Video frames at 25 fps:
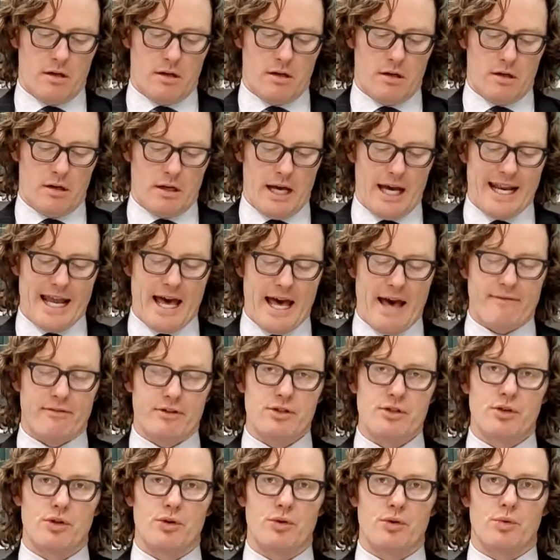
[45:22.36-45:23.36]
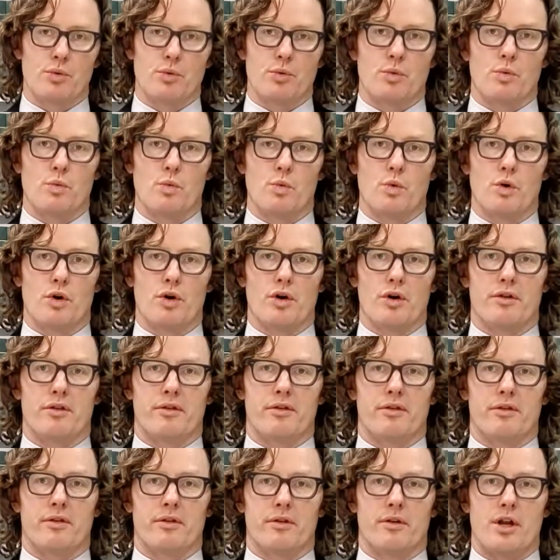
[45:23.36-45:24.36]
an avenue
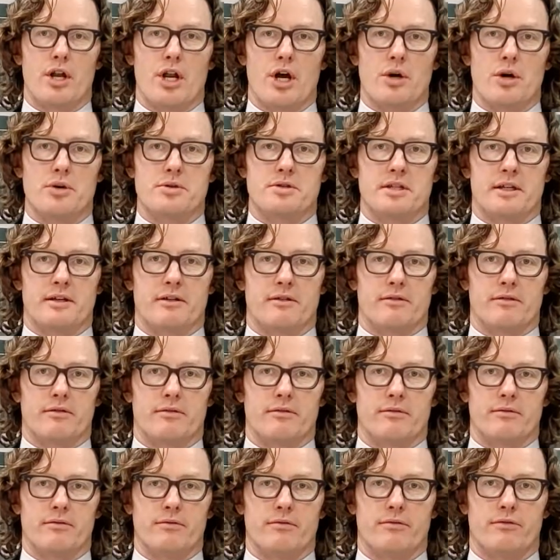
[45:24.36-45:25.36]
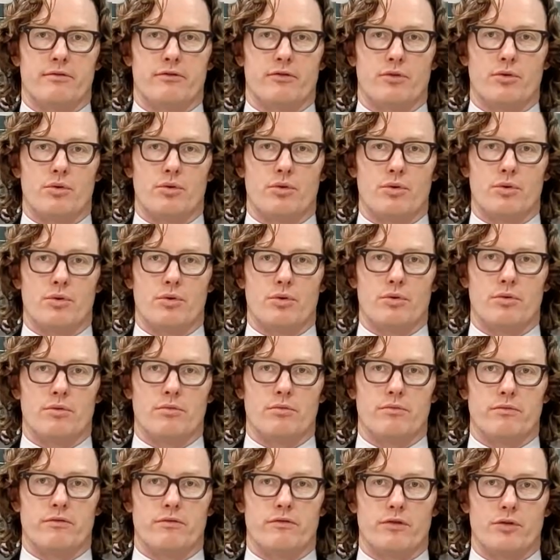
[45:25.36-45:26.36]
worth noting for
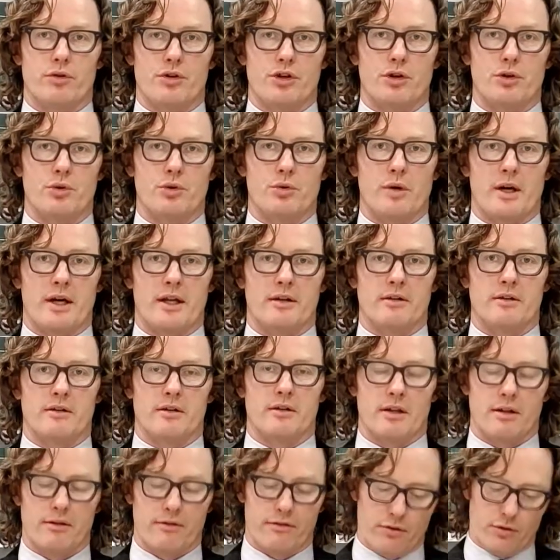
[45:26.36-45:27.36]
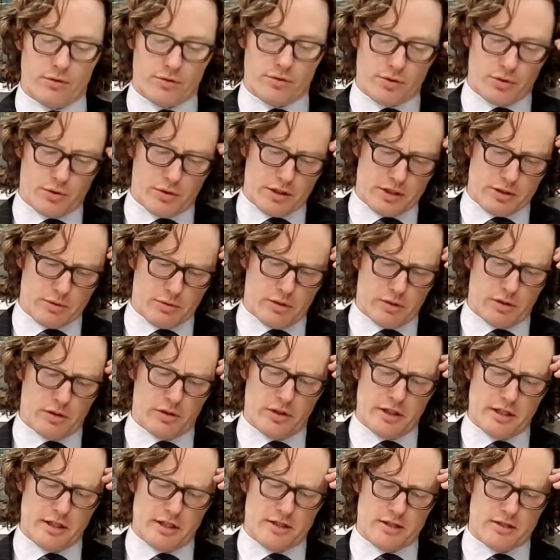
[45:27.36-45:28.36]
you, and if you're talking to a
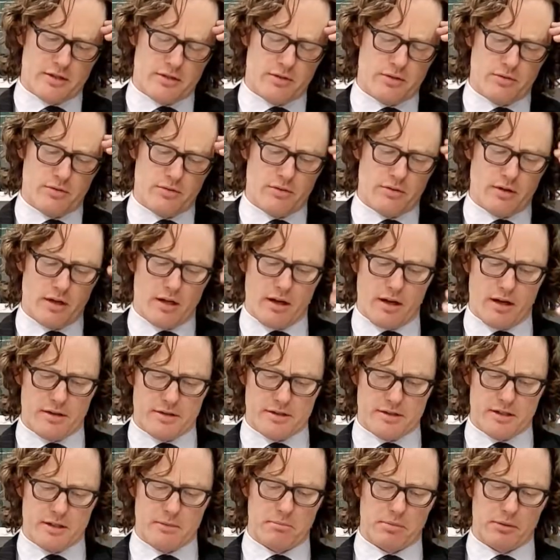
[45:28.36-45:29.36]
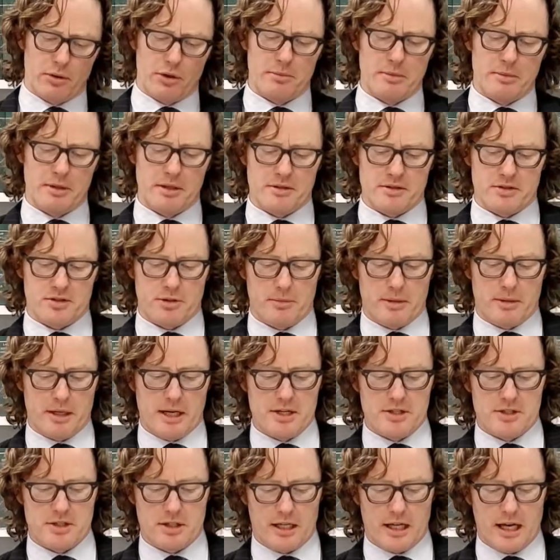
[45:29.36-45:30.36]
lawyer and it's an employment
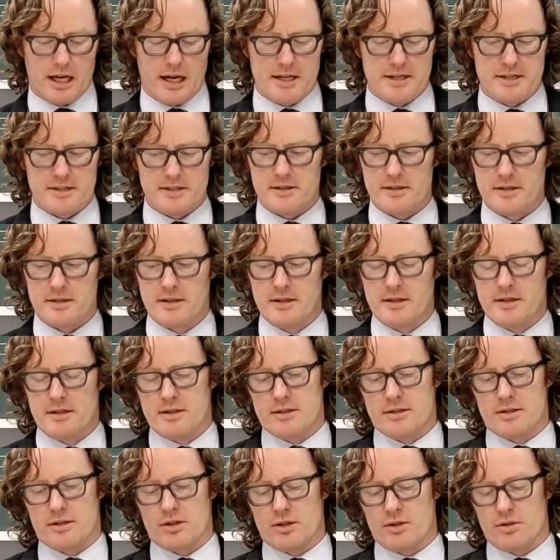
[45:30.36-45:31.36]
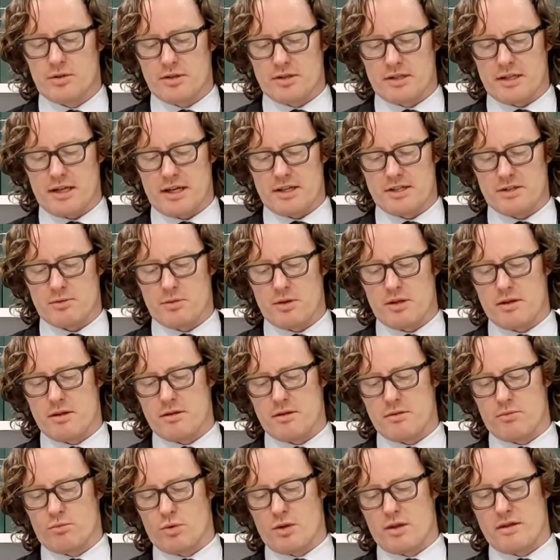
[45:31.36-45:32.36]
discrimination case, to discuss
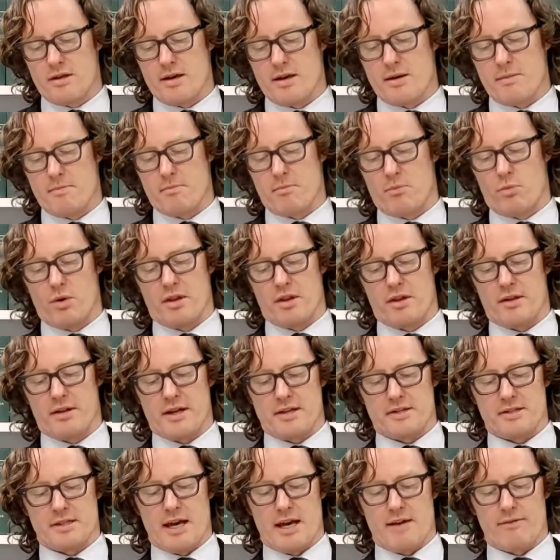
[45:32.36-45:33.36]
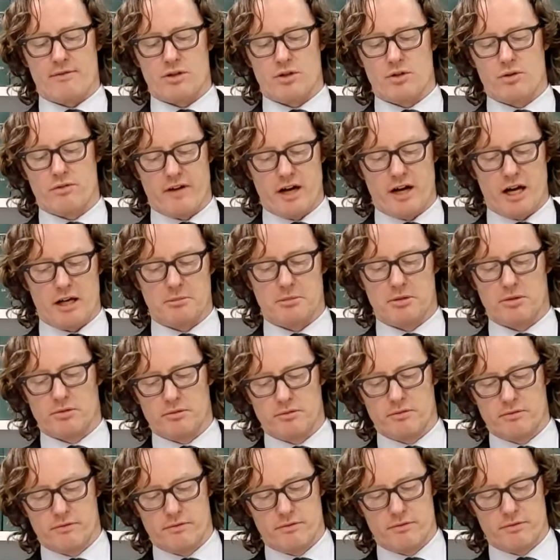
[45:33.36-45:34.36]
with them whether that's an avenue available
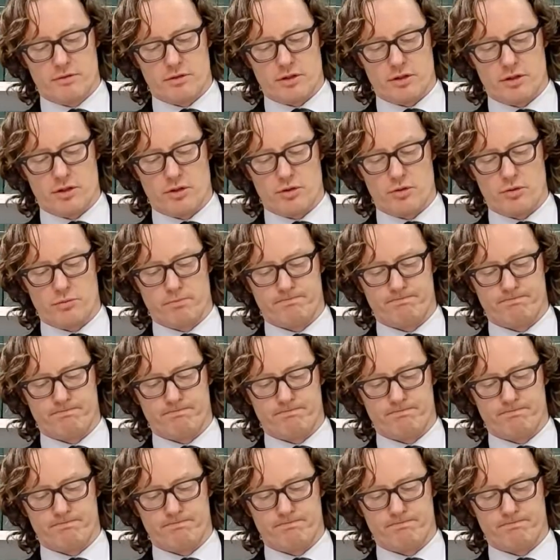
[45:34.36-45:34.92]
to you.